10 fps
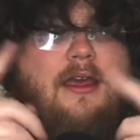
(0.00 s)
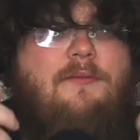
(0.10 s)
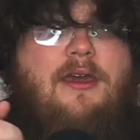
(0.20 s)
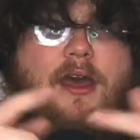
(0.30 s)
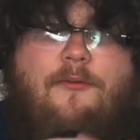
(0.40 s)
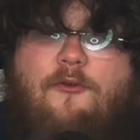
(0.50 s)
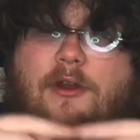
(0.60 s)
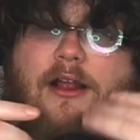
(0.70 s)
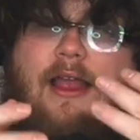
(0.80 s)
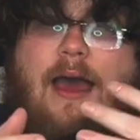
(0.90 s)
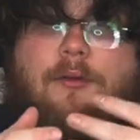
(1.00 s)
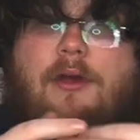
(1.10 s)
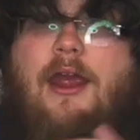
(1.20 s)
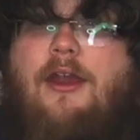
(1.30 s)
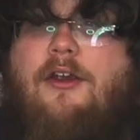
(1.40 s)
Hit me up if you want to
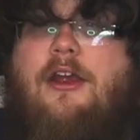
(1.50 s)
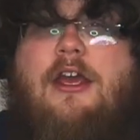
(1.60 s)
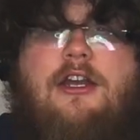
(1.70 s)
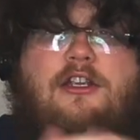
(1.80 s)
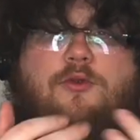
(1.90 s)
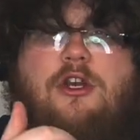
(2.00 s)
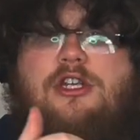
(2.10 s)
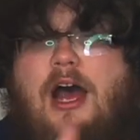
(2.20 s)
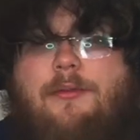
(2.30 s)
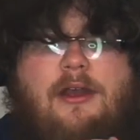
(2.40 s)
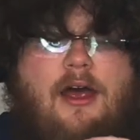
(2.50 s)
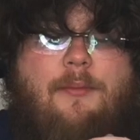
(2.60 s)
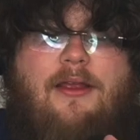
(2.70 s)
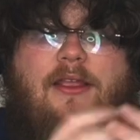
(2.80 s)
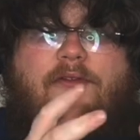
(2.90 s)
collaborate or just want to chop it
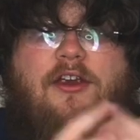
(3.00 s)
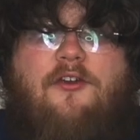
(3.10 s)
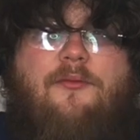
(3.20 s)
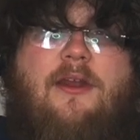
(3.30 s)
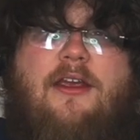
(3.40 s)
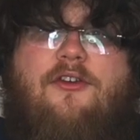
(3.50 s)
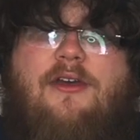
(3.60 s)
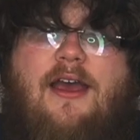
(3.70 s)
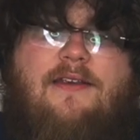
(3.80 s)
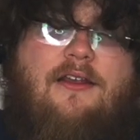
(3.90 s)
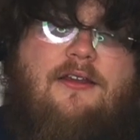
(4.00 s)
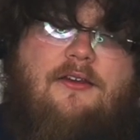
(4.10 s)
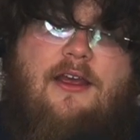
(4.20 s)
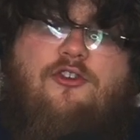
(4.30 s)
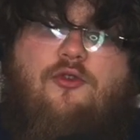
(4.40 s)
up. I'd love to hear from any of you guys out
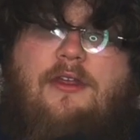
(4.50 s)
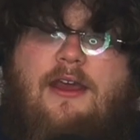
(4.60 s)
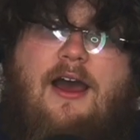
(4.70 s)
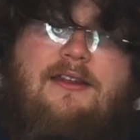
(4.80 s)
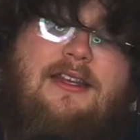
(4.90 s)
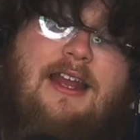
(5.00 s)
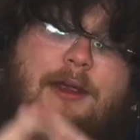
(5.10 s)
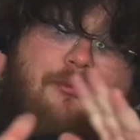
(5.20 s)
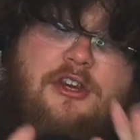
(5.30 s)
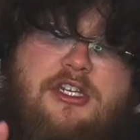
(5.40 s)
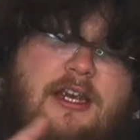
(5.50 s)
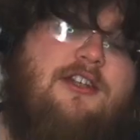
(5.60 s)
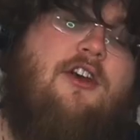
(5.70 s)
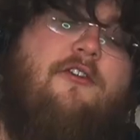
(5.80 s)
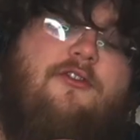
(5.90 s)
there that enjoy the content. I
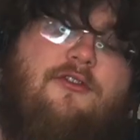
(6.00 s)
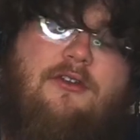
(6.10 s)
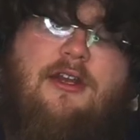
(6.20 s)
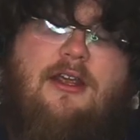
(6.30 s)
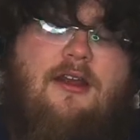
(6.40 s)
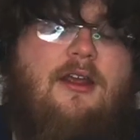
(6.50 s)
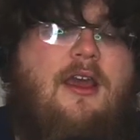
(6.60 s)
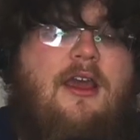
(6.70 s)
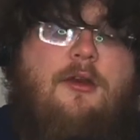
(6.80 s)
appreciate y'all for tuning in.